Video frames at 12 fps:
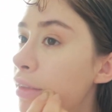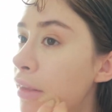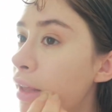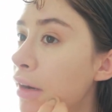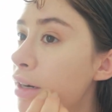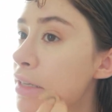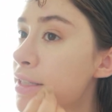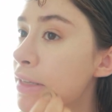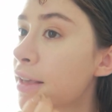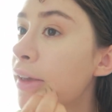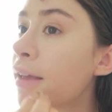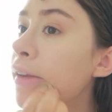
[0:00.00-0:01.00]
thinner
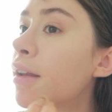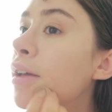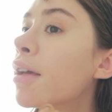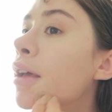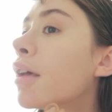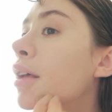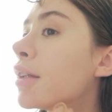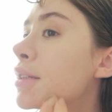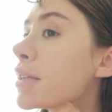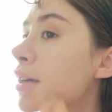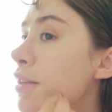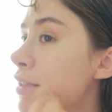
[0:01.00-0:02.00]
skin,
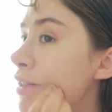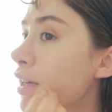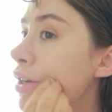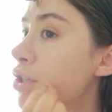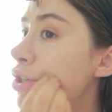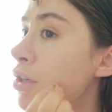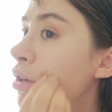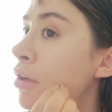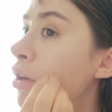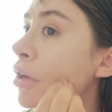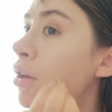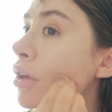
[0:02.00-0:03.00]
and as such,
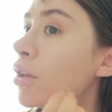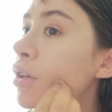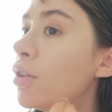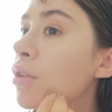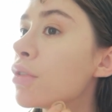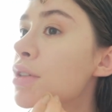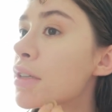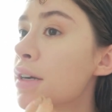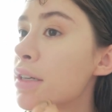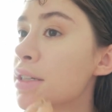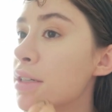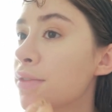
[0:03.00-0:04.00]
you
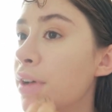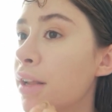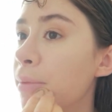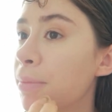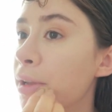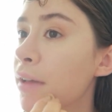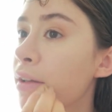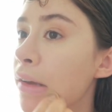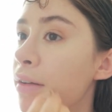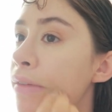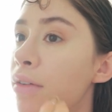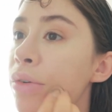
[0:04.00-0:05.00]
start to develop like
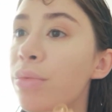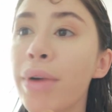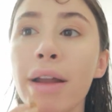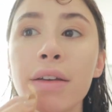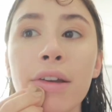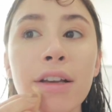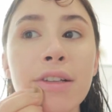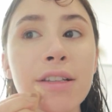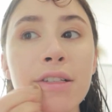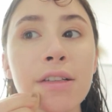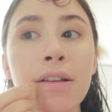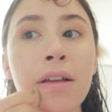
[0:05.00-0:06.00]

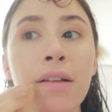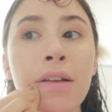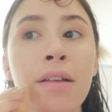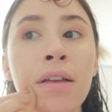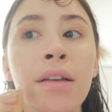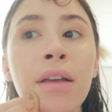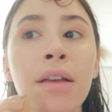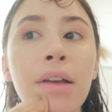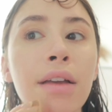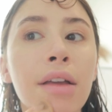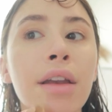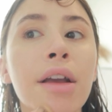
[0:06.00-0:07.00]
redness
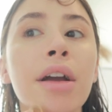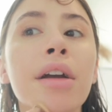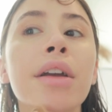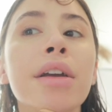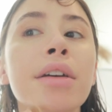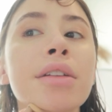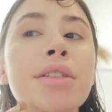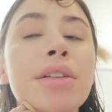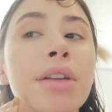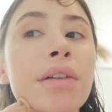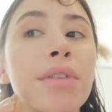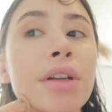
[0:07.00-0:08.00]
in areas
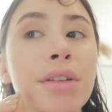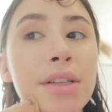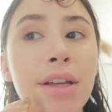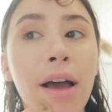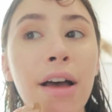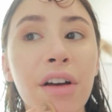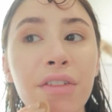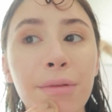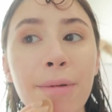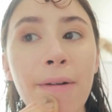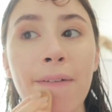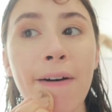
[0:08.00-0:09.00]
you never used to have
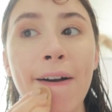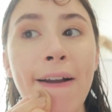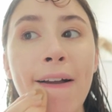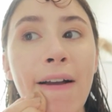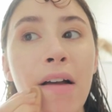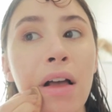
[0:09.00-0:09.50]
before.